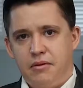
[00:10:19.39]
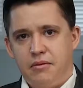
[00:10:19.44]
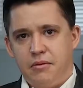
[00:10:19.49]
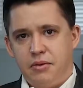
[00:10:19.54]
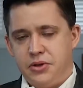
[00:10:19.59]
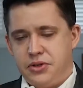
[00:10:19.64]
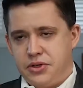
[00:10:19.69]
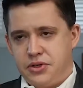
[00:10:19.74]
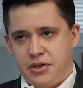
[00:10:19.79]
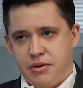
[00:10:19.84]

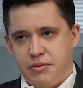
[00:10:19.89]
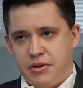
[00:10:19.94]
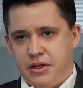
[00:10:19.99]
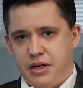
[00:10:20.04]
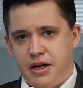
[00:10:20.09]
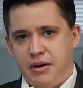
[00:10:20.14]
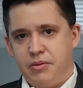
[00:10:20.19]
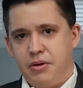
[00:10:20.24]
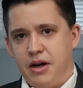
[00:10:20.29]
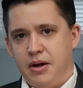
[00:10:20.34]
which is something
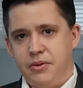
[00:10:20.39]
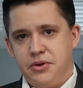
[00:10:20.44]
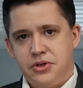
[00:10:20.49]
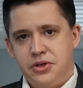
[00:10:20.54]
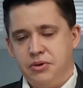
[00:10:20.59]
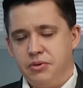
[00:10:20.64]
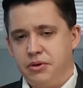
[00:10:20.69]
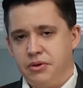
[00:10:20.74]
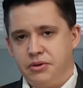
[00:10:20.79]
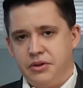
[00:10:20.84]
that I promise
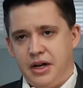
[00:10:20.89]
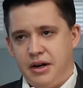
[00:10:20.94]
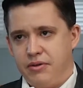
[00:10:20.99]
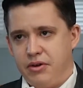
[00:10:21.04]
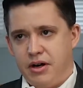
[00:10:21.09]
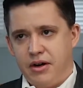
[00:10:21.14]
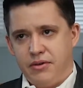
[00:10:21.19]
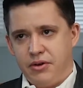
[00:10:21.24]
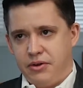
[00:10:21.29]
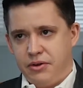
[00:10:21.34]
you will never ever